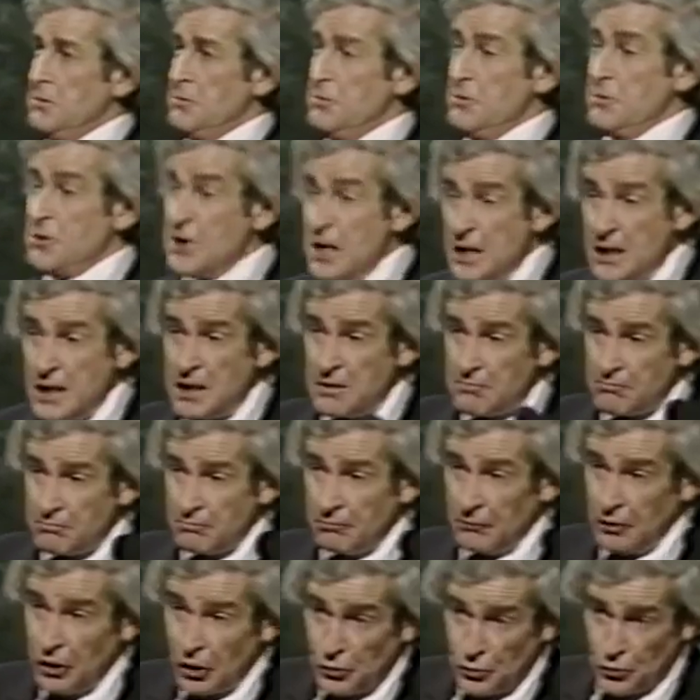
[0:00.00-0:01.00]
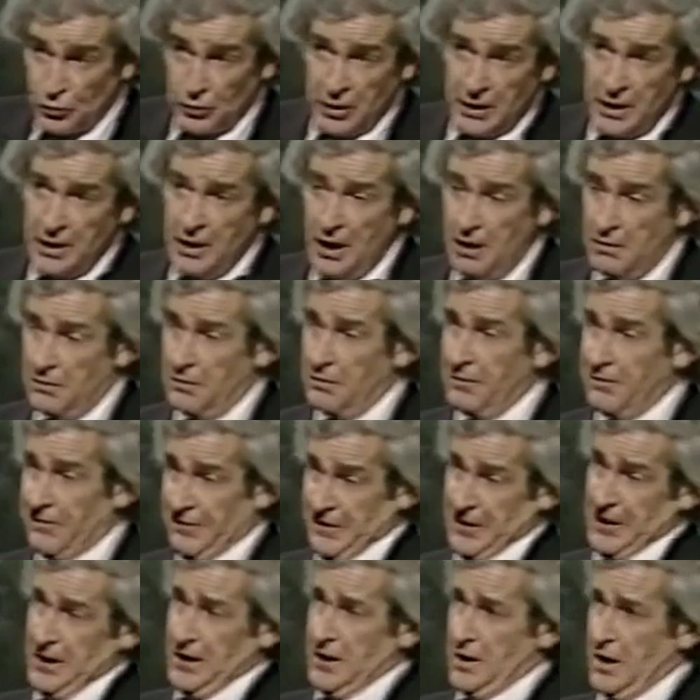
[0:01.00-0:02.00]
sadly lonely,
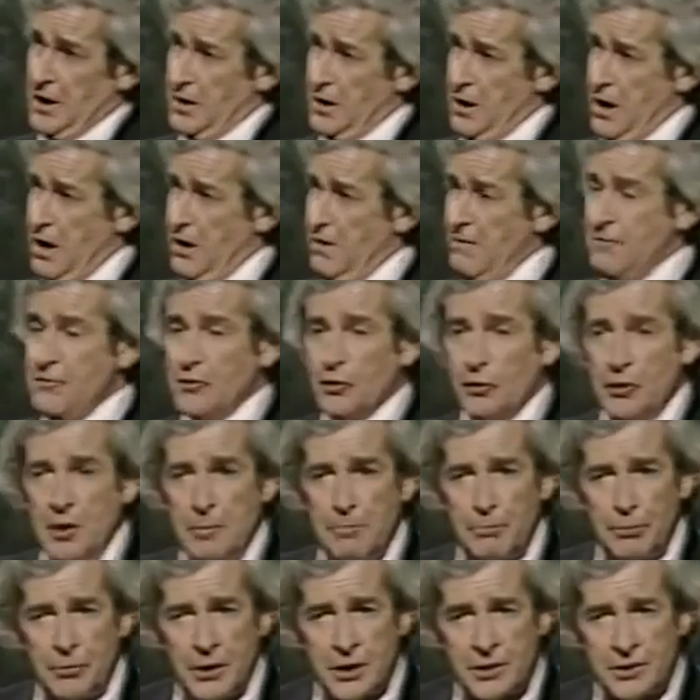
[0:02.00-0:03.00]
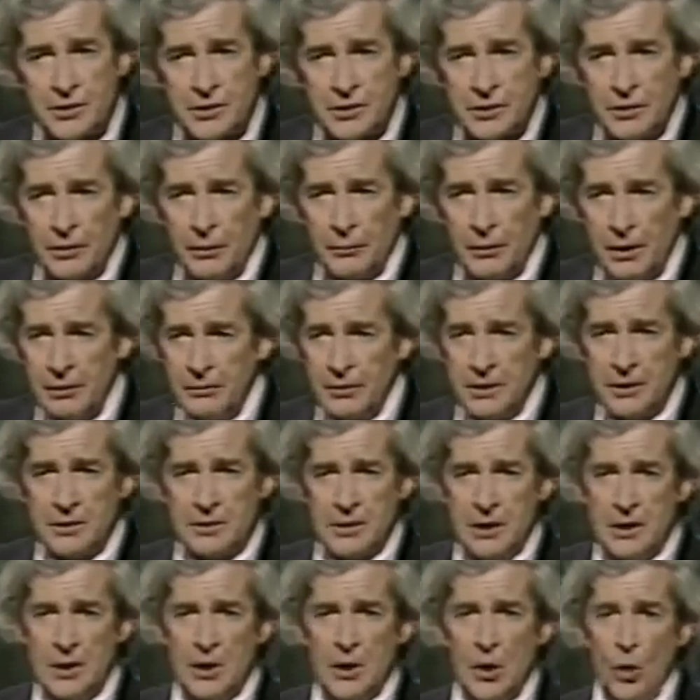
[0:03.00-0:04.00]
feeling unloved or depressed or whatever it is,
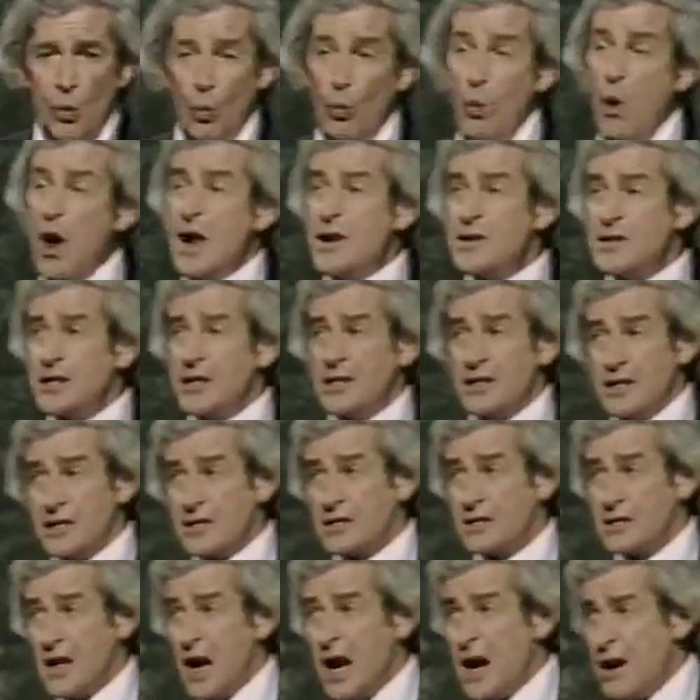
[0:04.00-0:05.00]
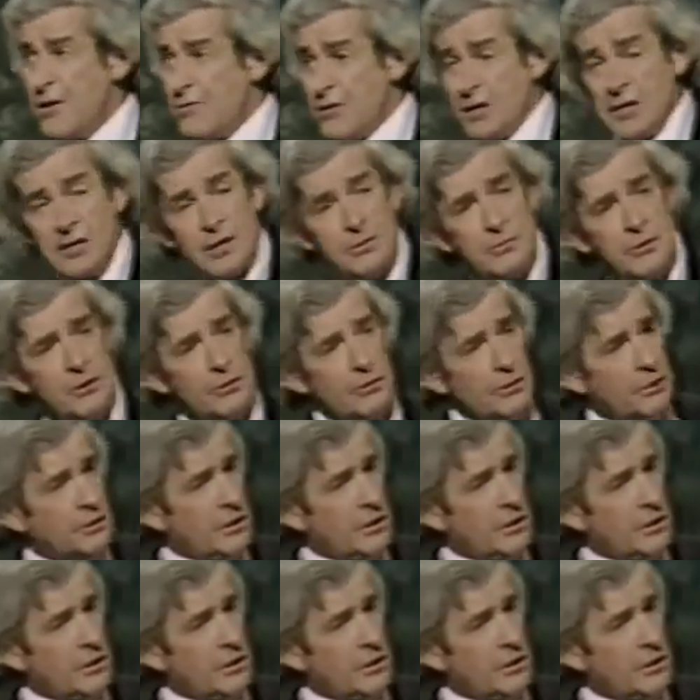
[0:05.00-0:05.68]
wanting, desiring some sort of